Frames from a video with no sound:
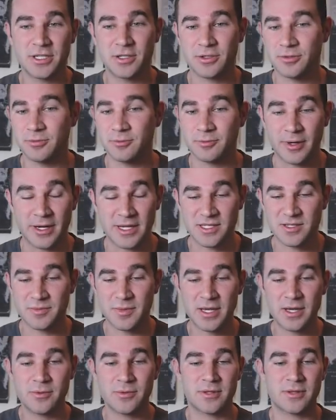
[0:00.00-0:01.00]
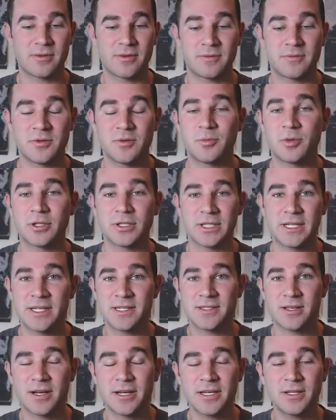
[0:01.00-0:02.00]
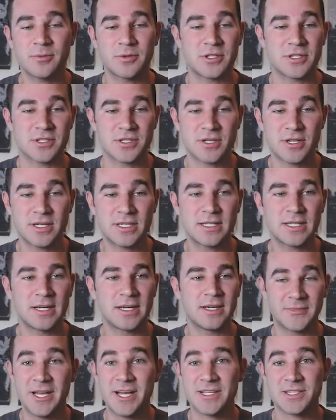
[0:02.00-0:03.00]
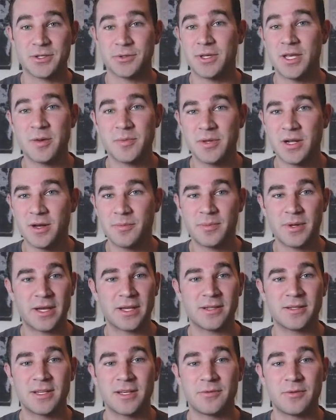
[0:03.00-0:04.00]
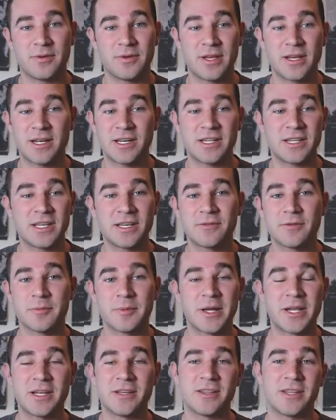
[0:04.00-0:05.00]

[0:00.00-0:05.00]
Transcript: your resume with a few more links on it, which is good. Yeah, so keep it up. And if you get anything from any